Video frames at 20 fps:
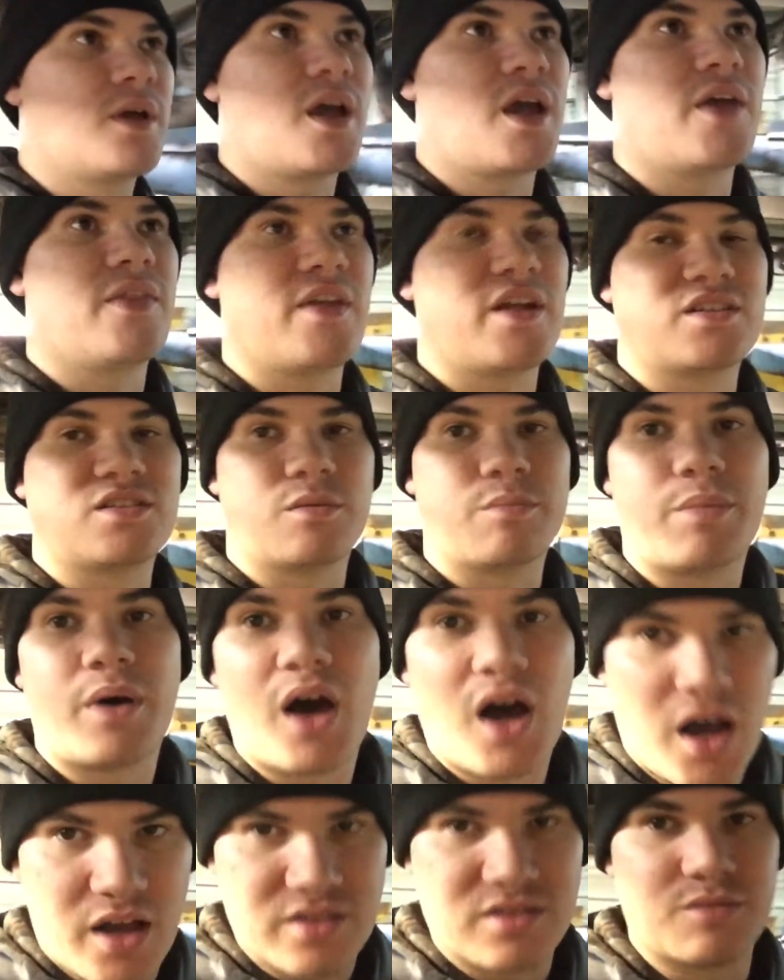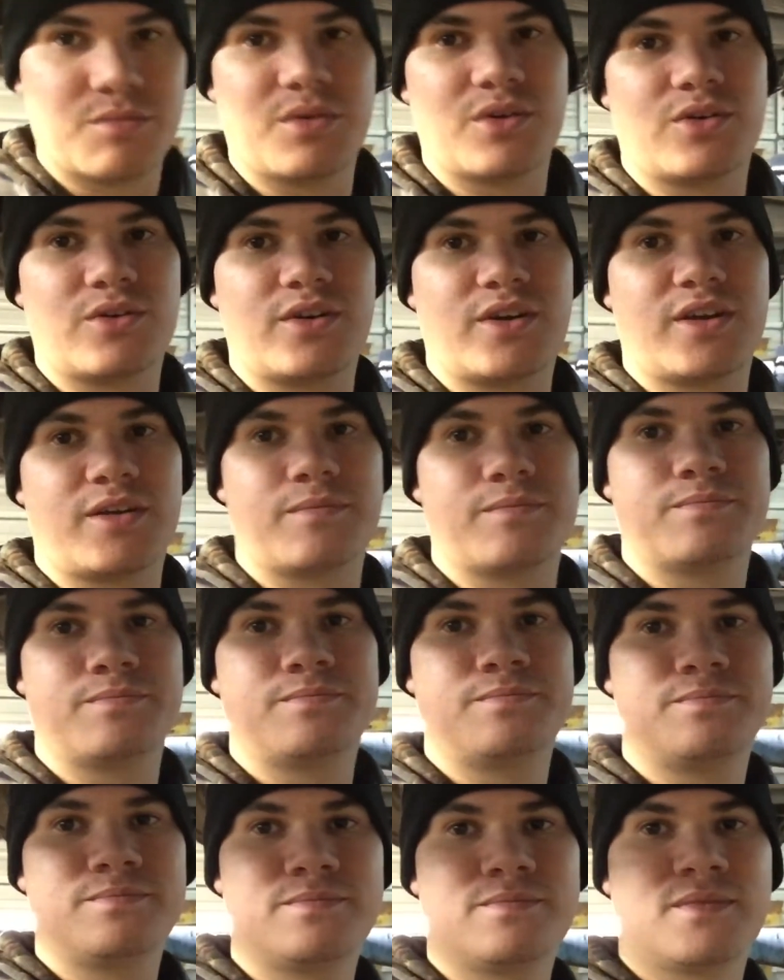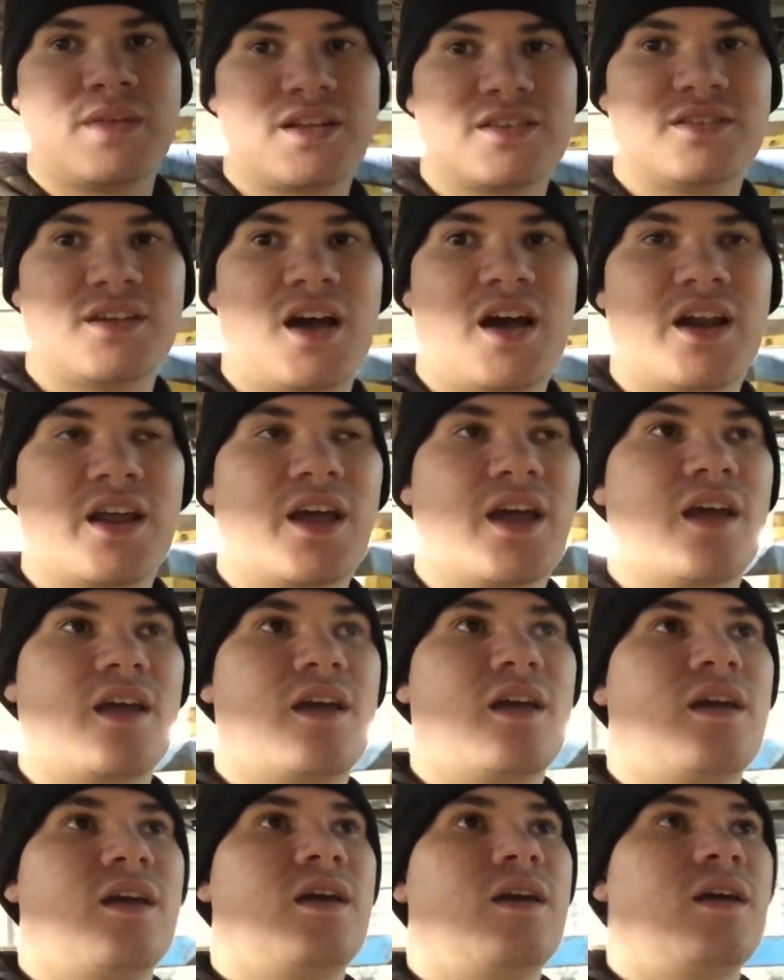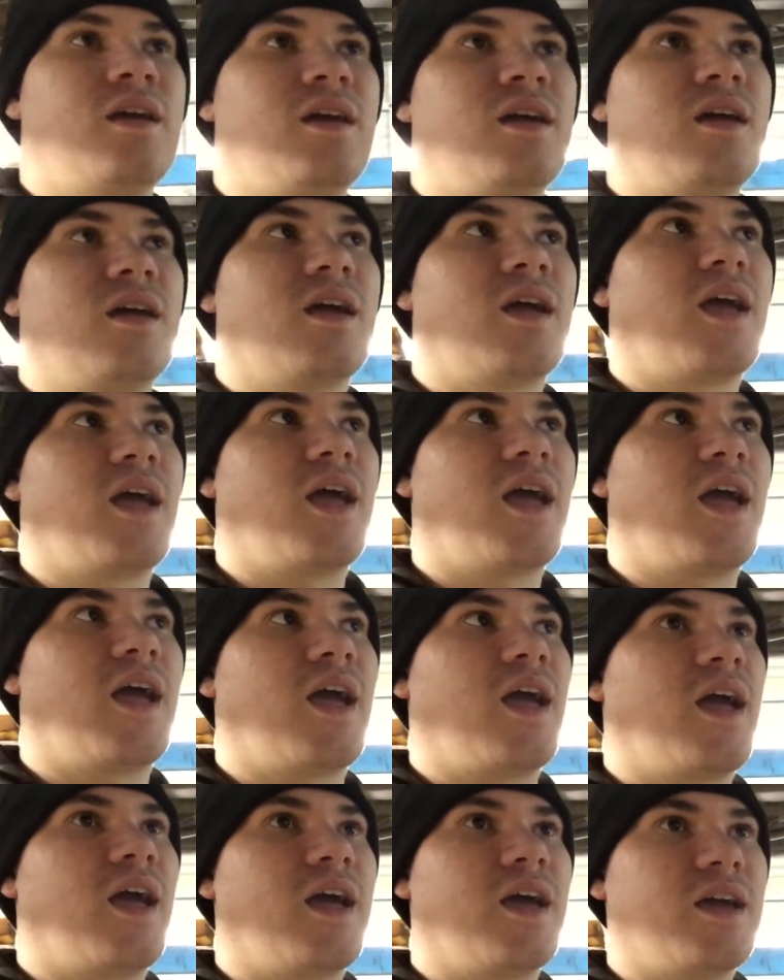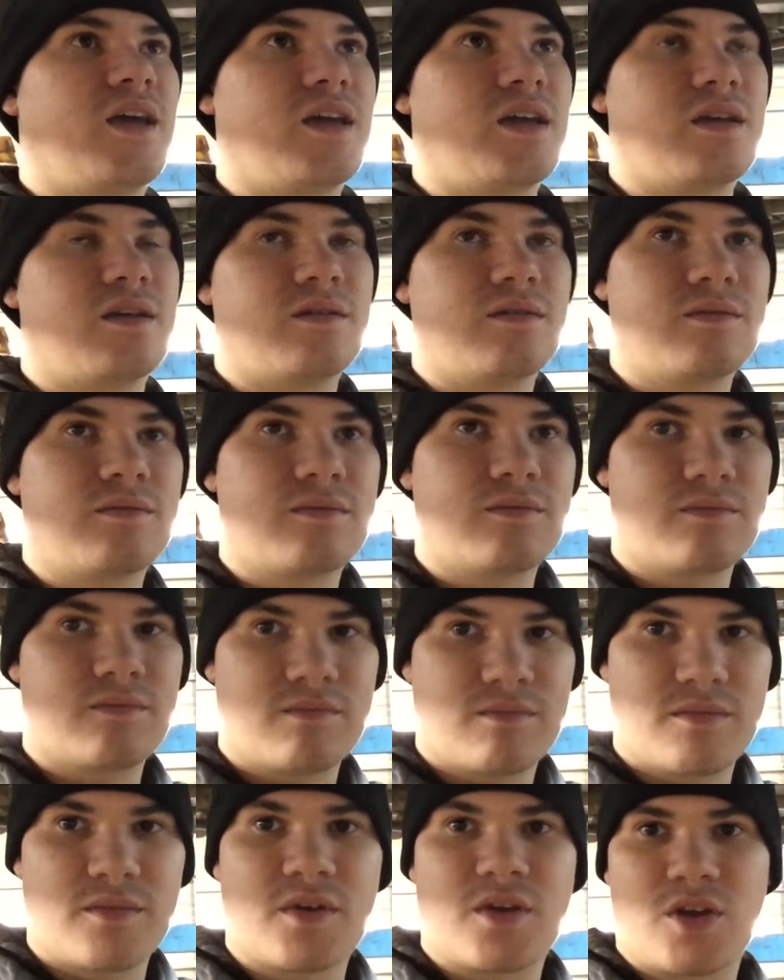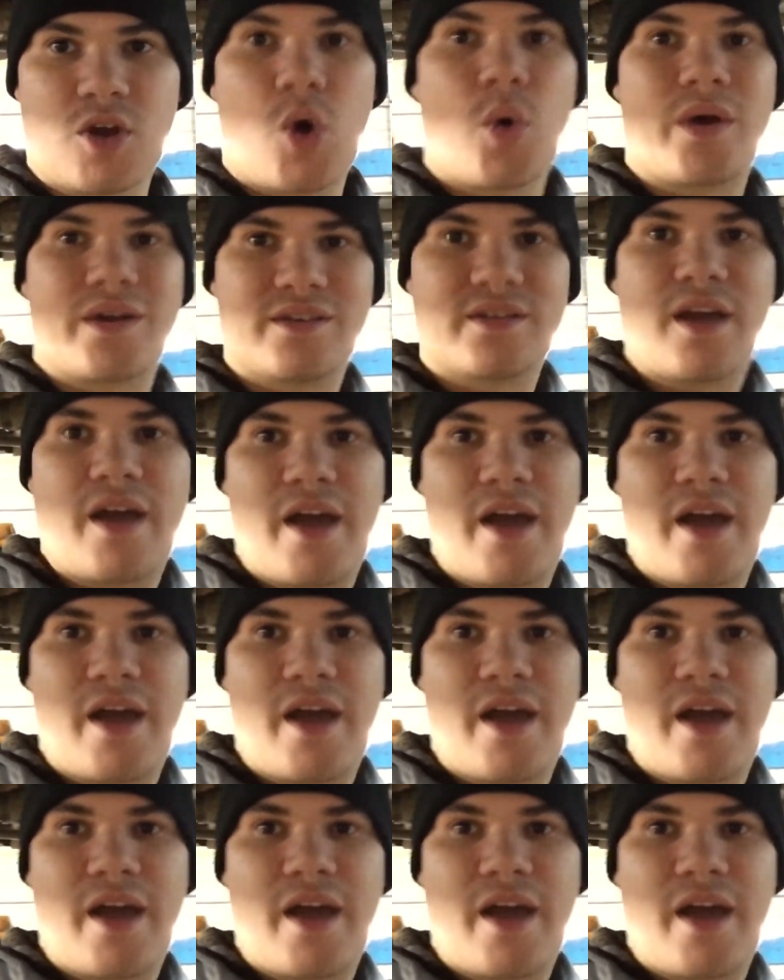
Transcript: and that's a possibility. That's not a going to